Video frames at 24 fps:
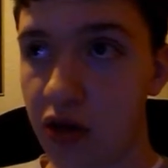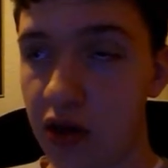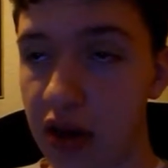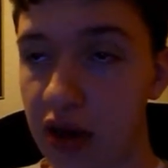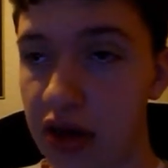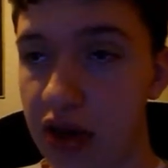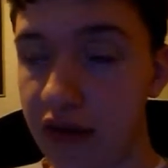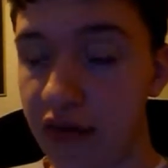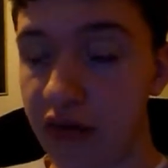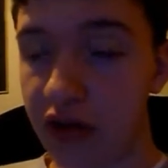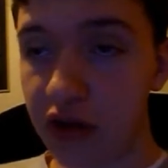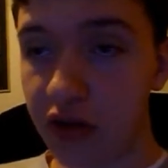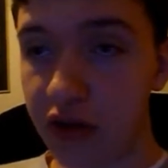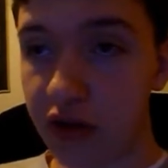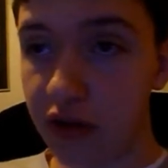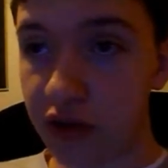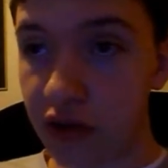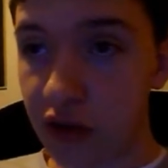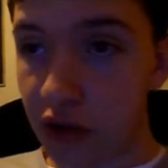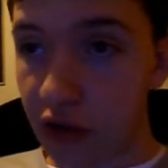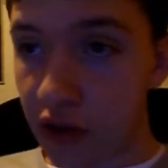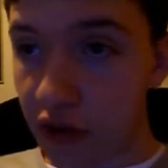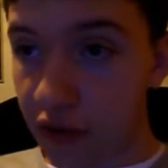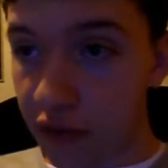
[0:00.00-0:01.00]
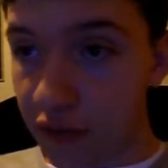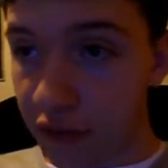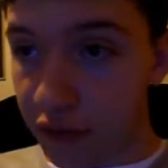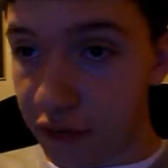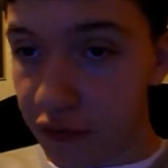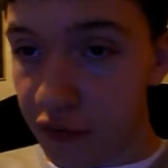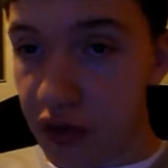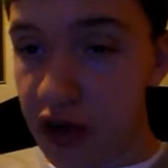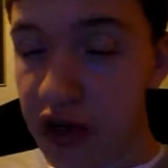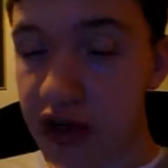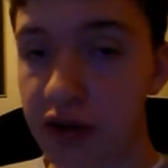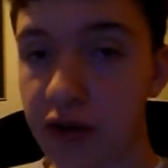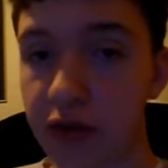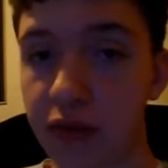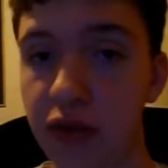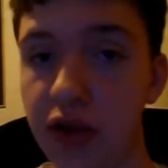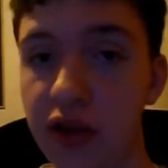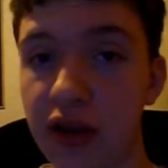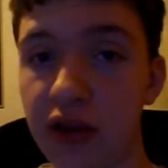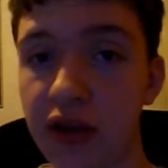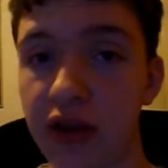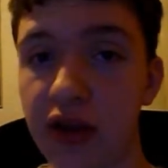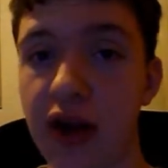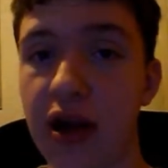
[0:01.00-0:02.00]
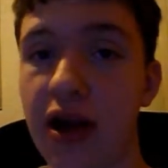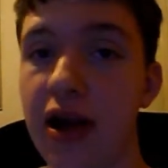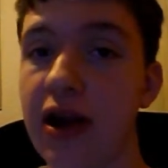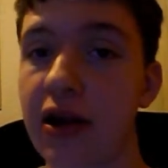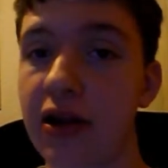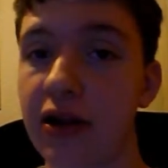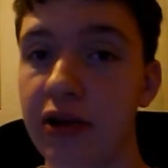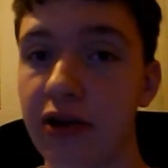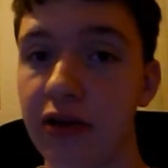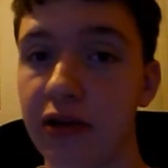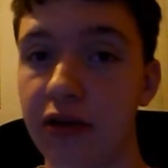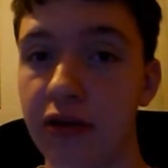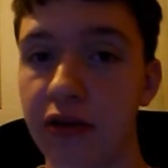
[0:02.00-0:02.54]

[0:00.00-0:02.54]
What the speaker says: Given us freedom within the garden